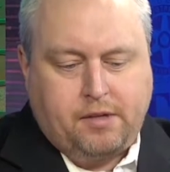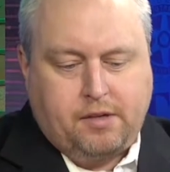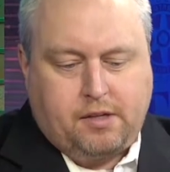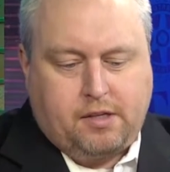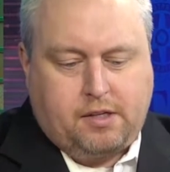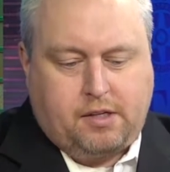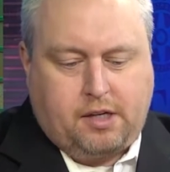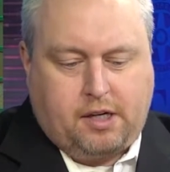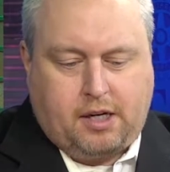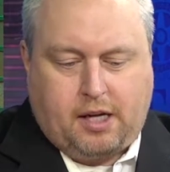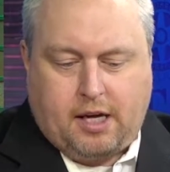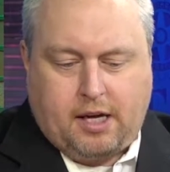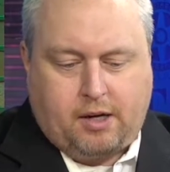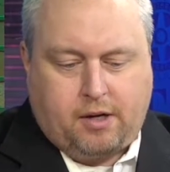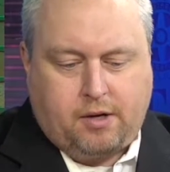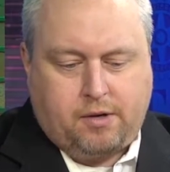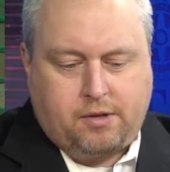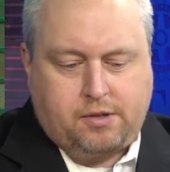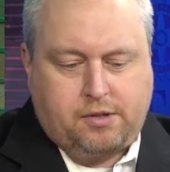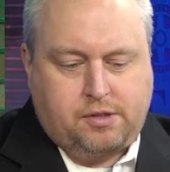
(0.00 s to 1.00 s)
The DDA
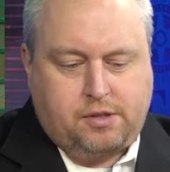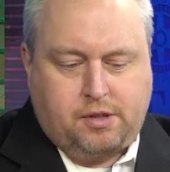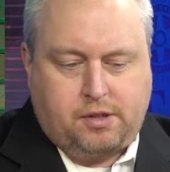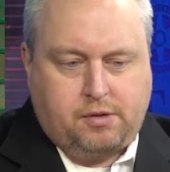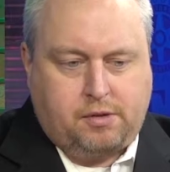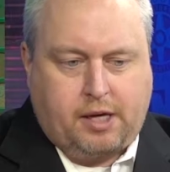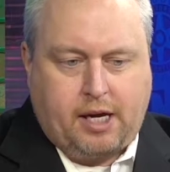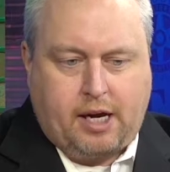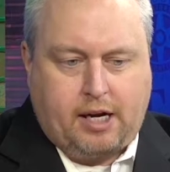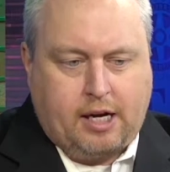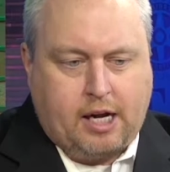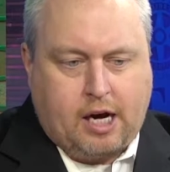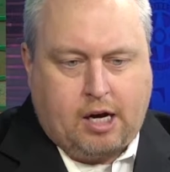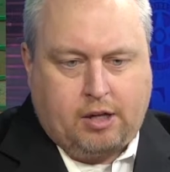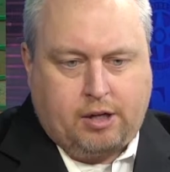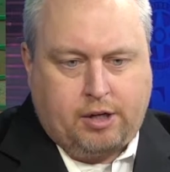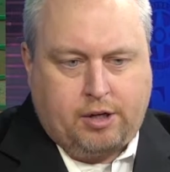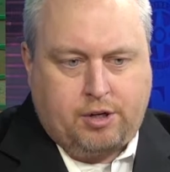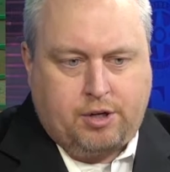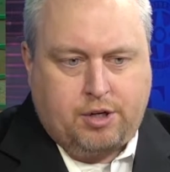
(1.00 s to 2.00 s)
goes to gain
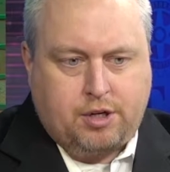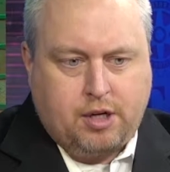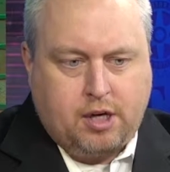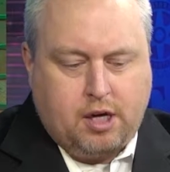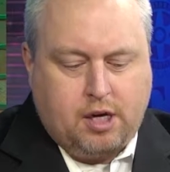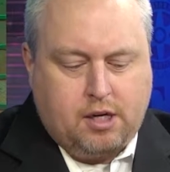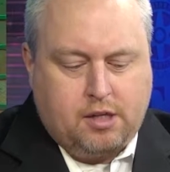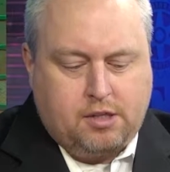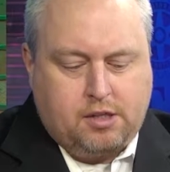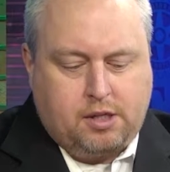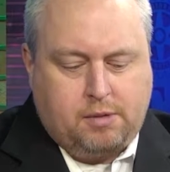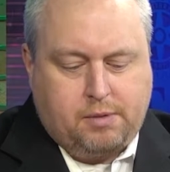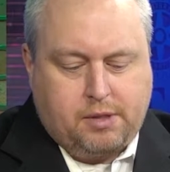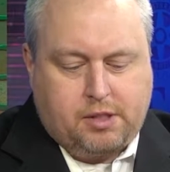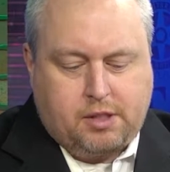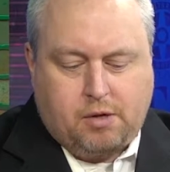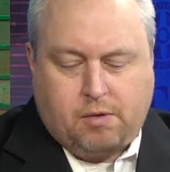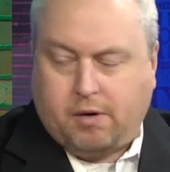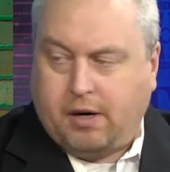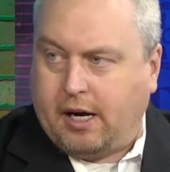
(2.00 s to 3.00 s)
knowledge, see what's
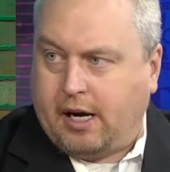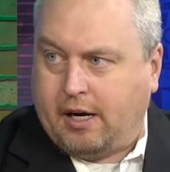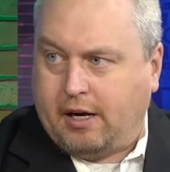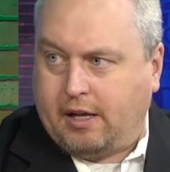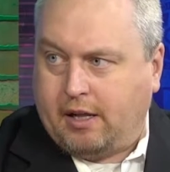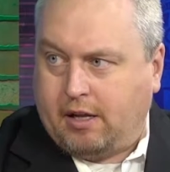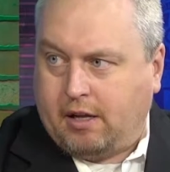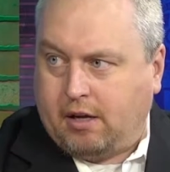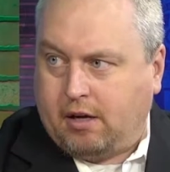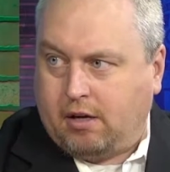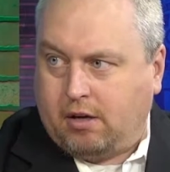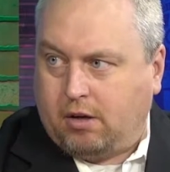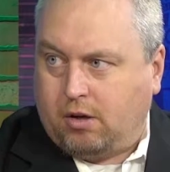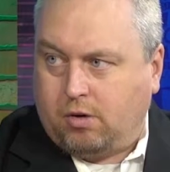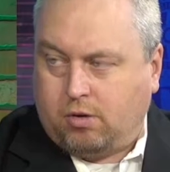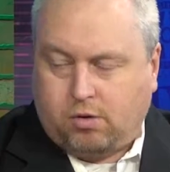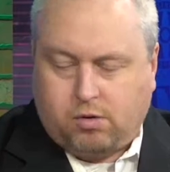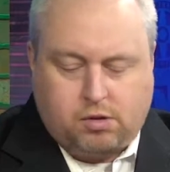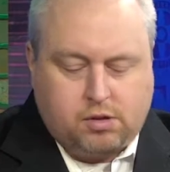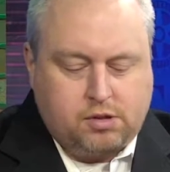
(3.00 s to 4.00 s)
going on in the
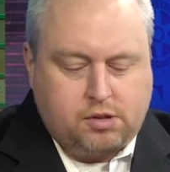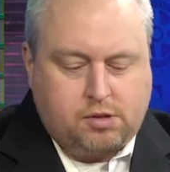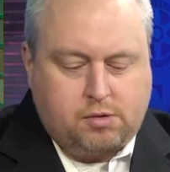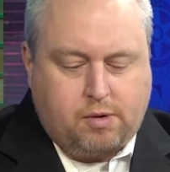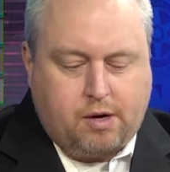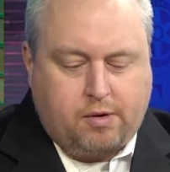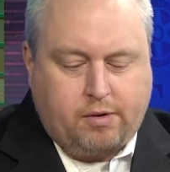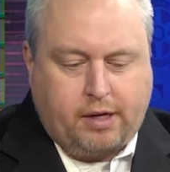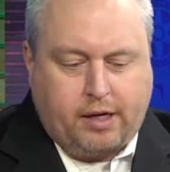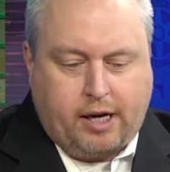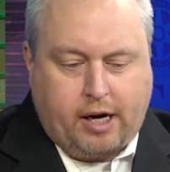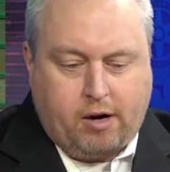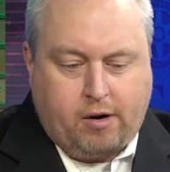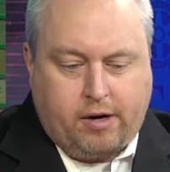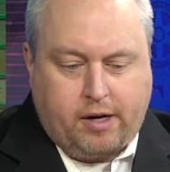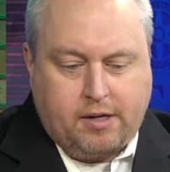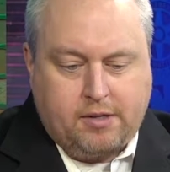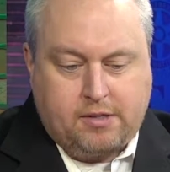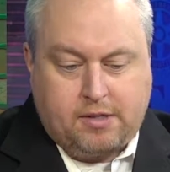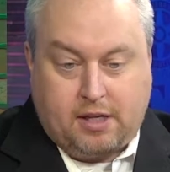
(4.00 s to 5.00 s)
local and surrounding
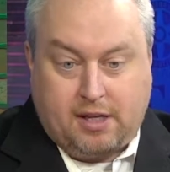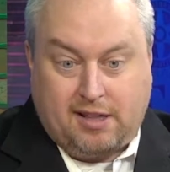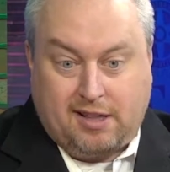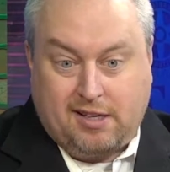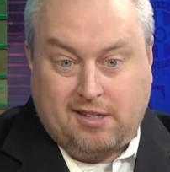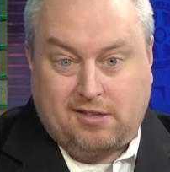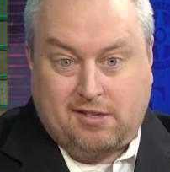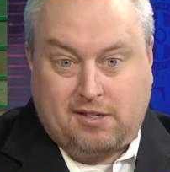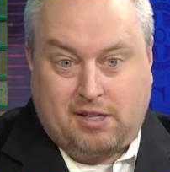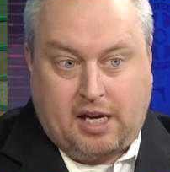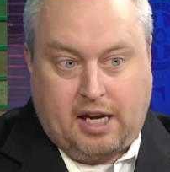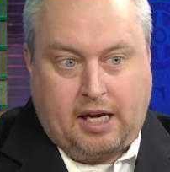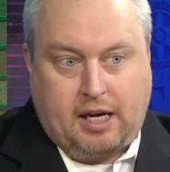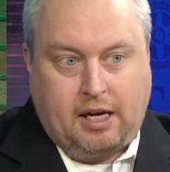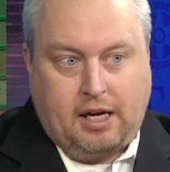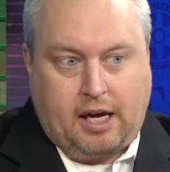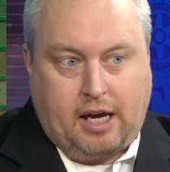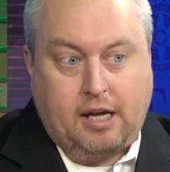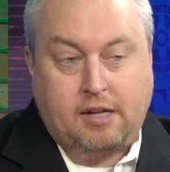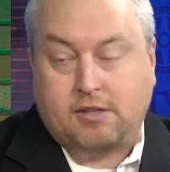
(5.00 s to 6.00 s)
areas in this state
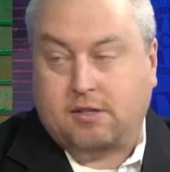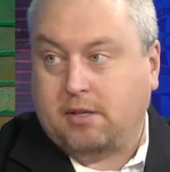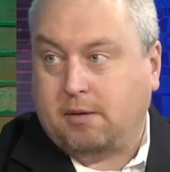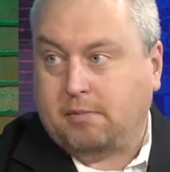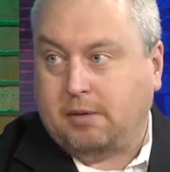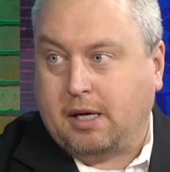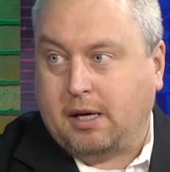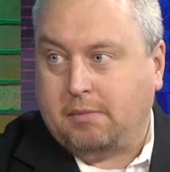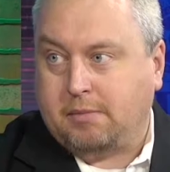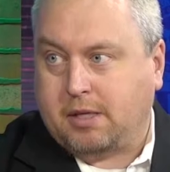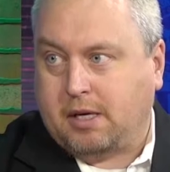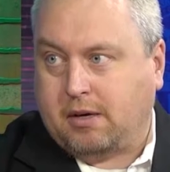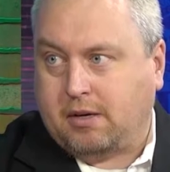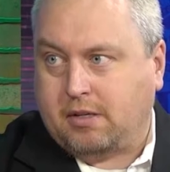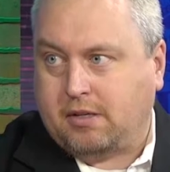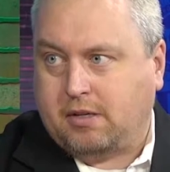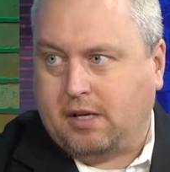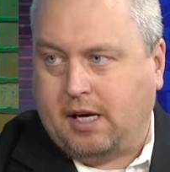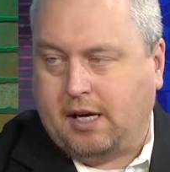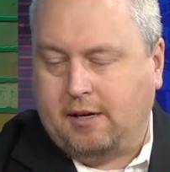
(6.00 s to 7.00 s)
and sometimes out of
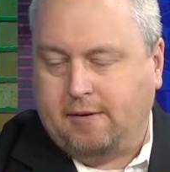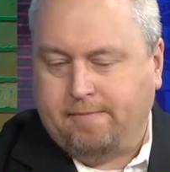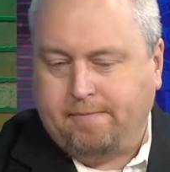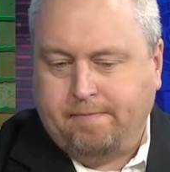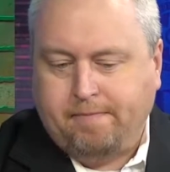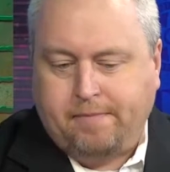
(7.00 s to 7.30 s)
state.